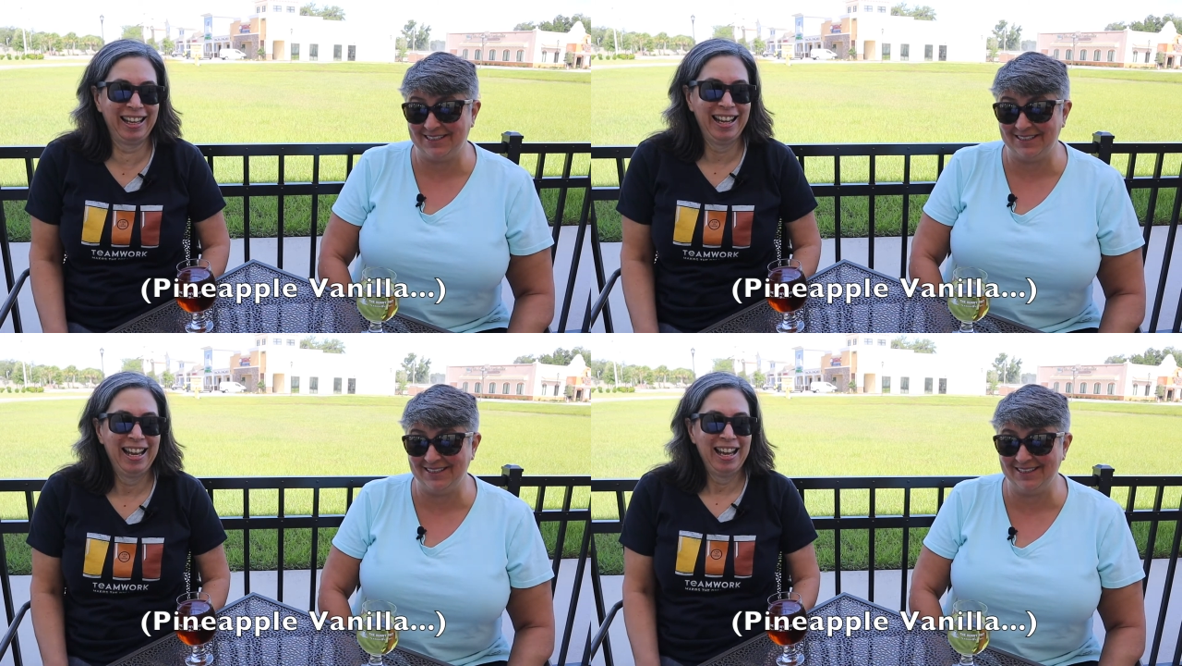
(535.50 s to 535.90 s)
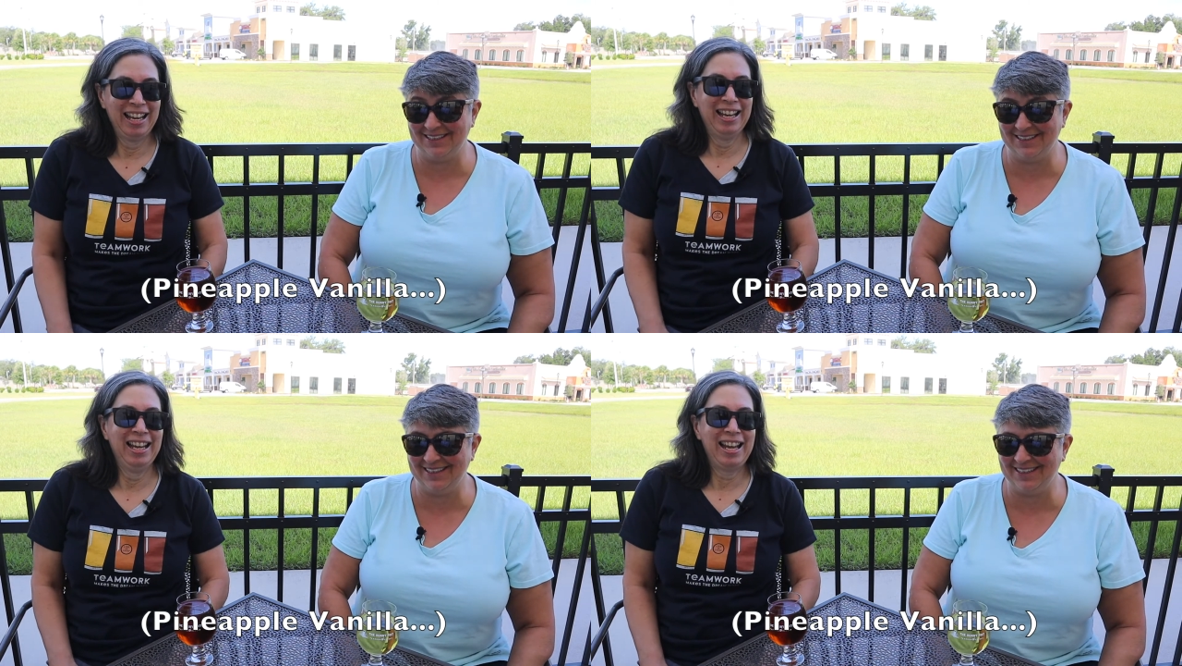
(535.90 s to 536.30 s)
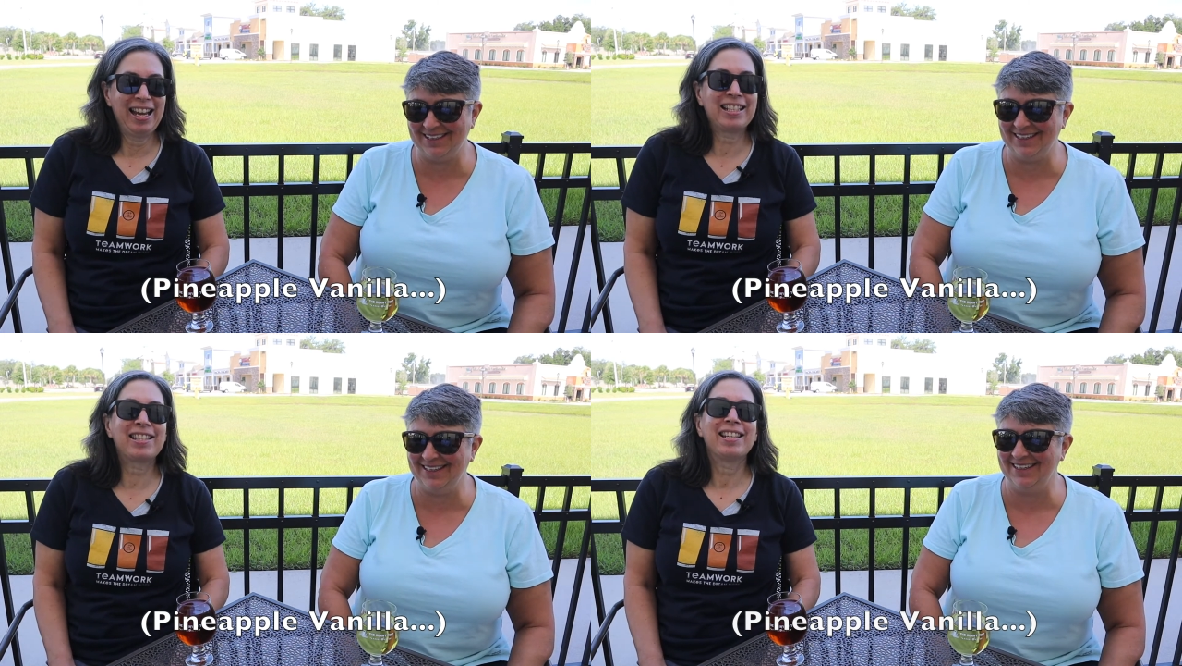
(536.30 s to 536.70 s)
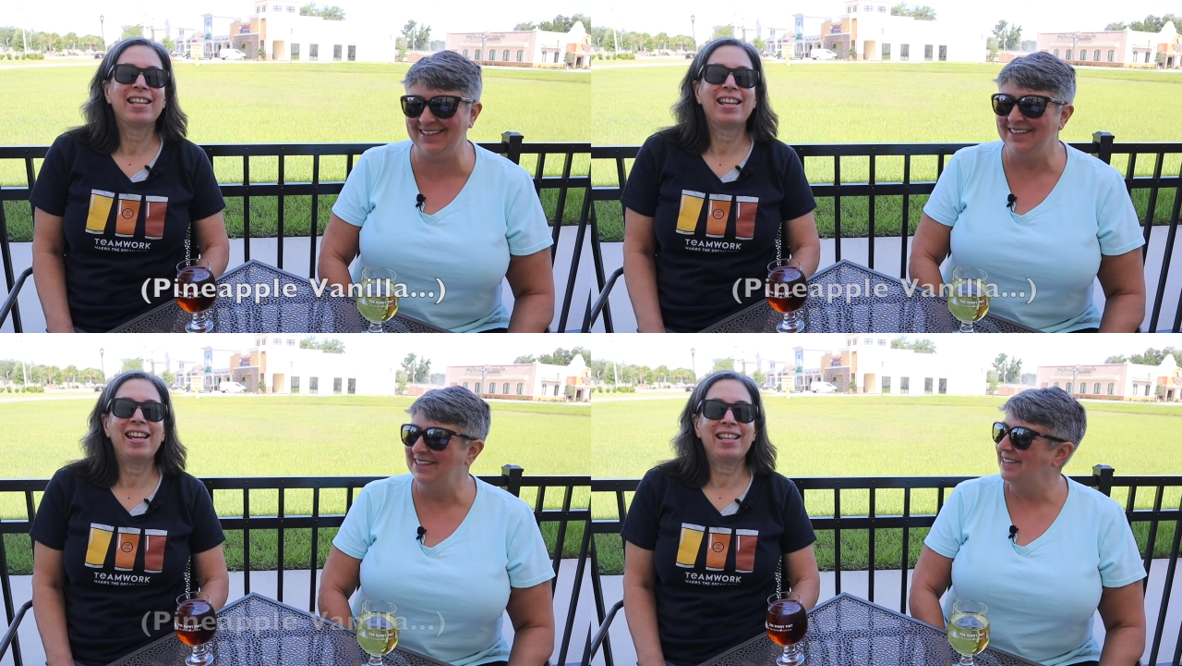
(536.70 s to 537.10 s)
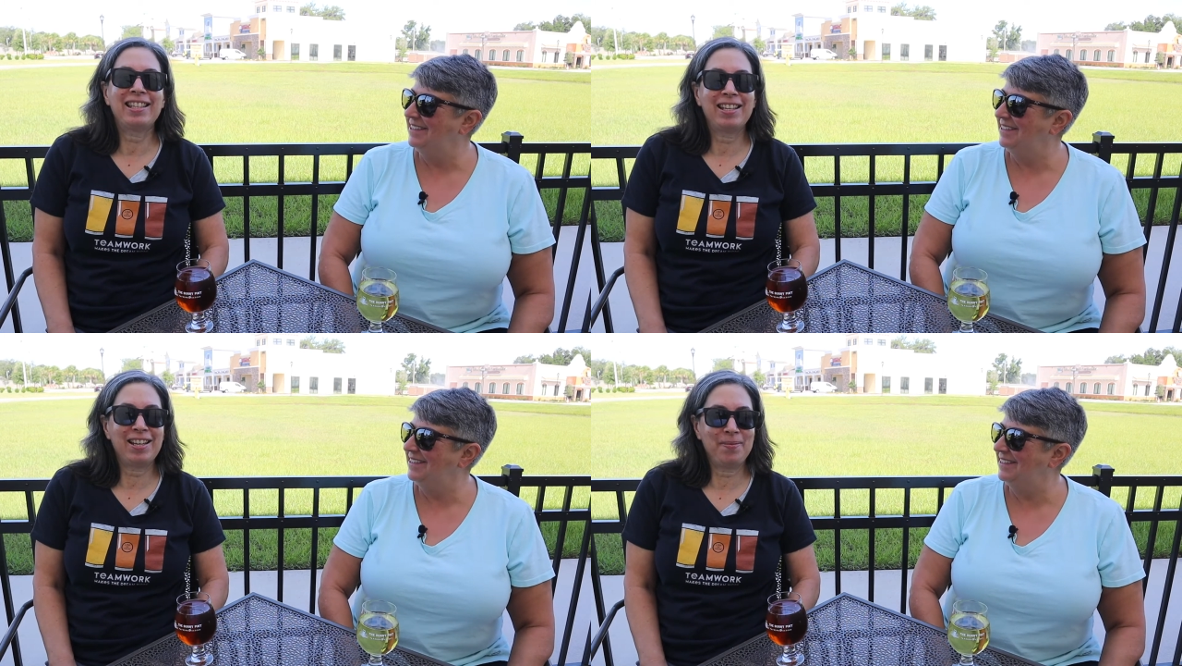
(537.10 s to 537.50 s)
Speaker 1: it's,
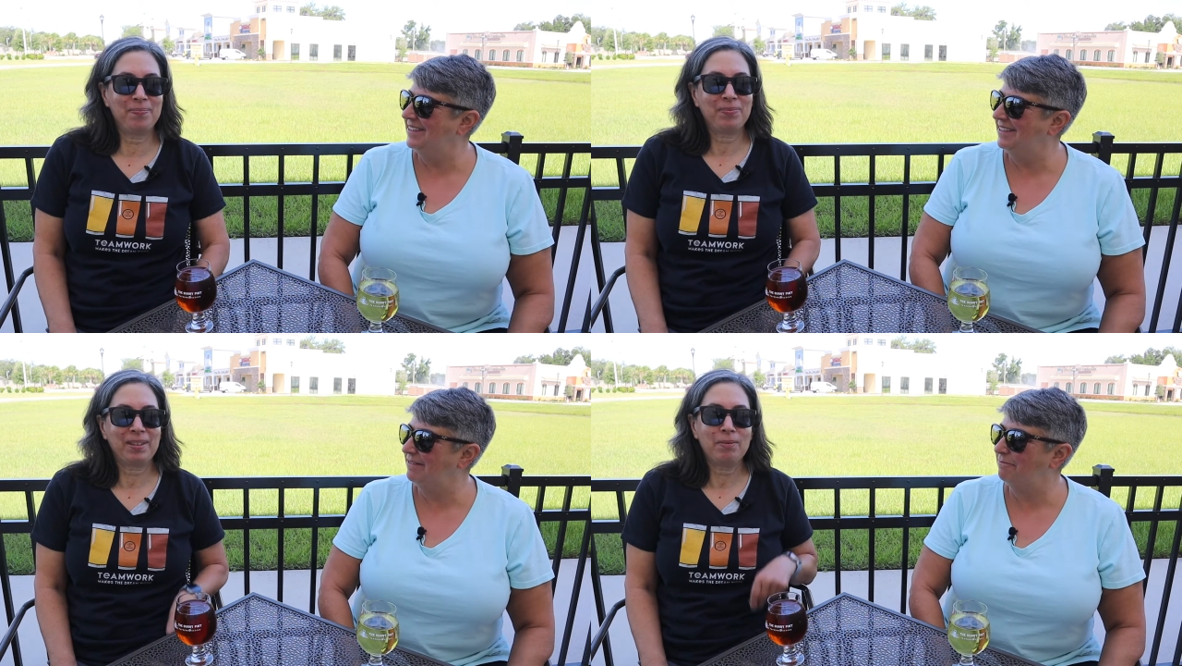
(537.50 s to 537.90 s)
it's, um,